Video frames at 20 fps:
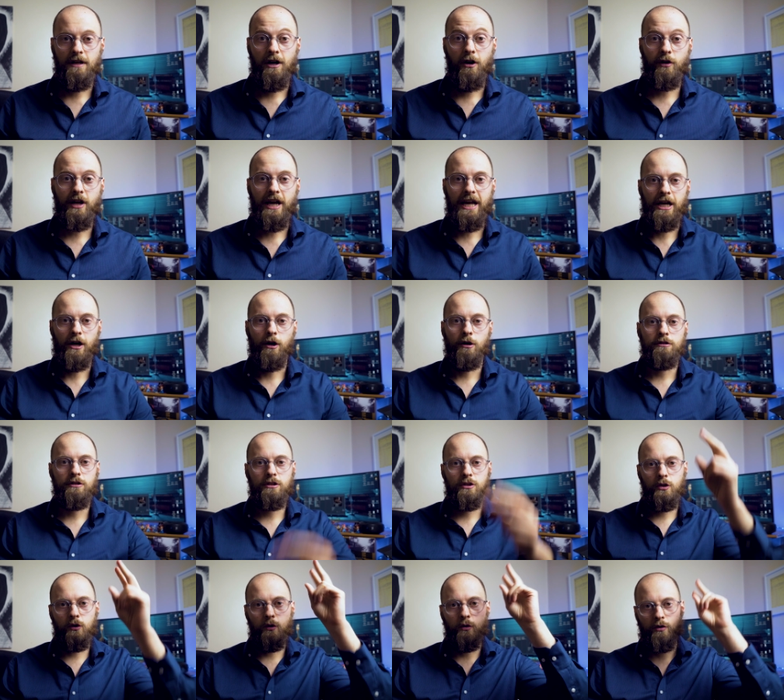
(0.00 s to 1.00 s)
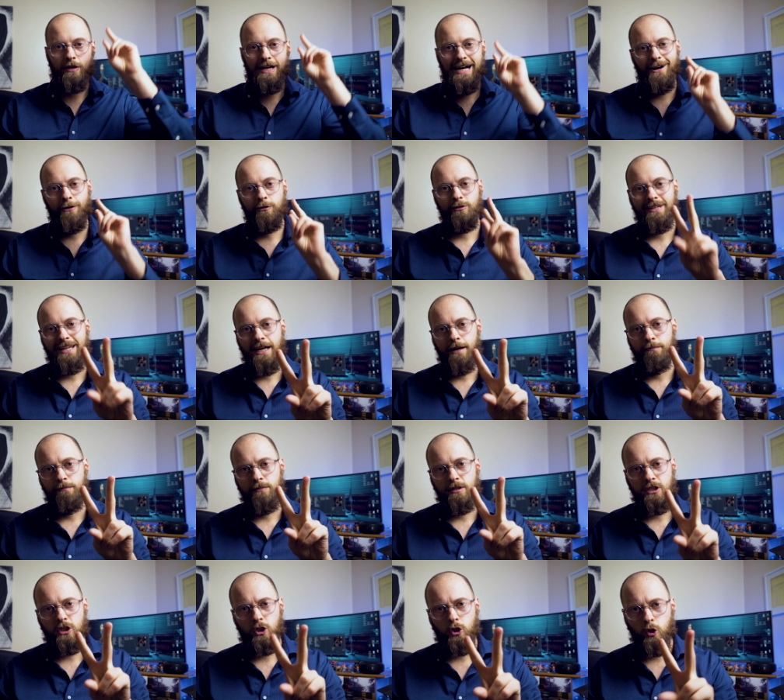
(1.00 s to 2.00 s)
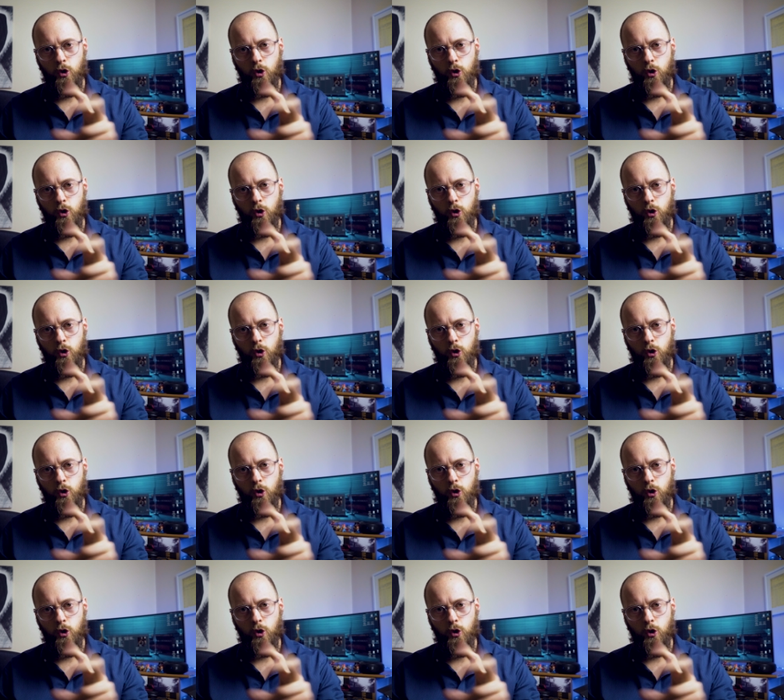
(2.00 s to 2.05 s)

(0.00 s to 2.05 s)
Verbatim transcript: Okay, on to round number